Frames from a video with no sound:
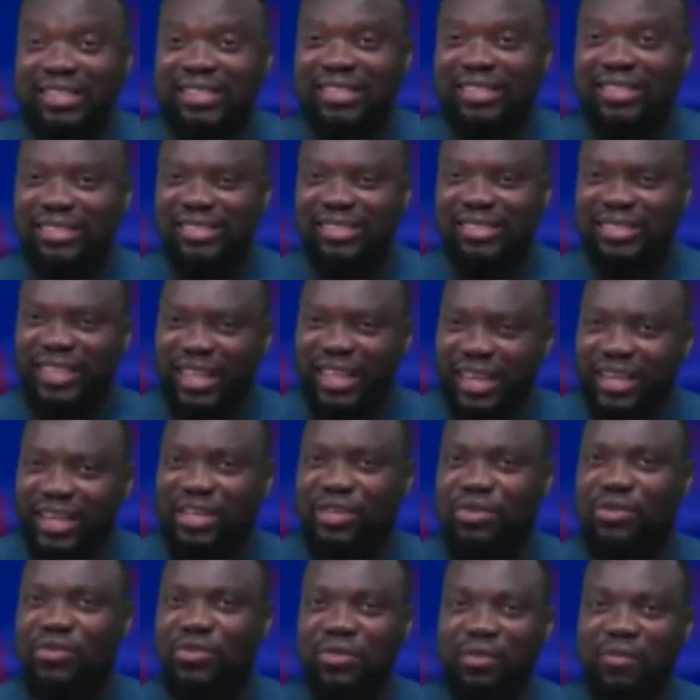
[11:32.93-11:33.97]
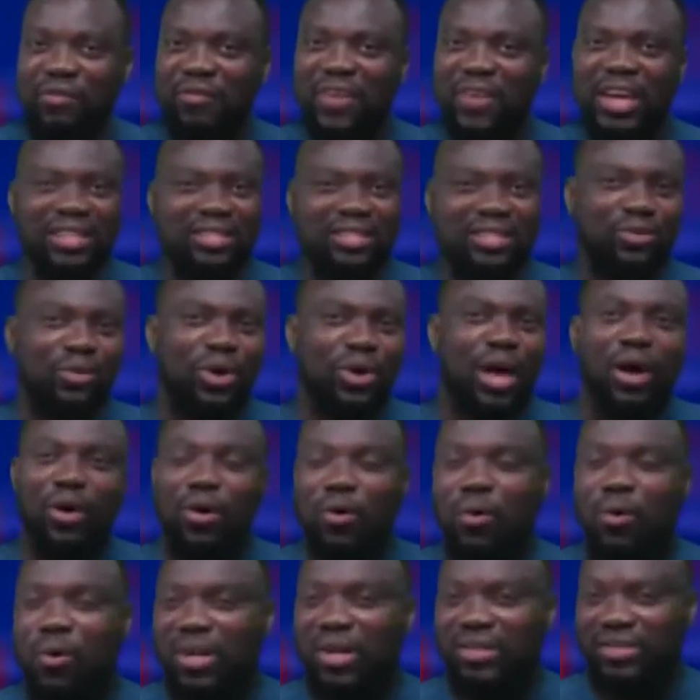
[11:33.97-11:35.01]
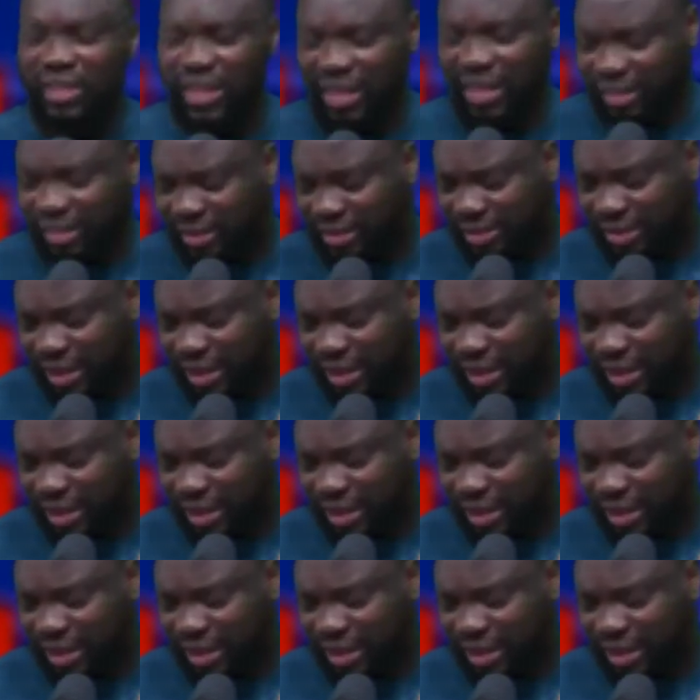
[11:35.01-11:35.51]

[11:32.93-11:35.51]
She's telling you in your face to ECOWAS that she's done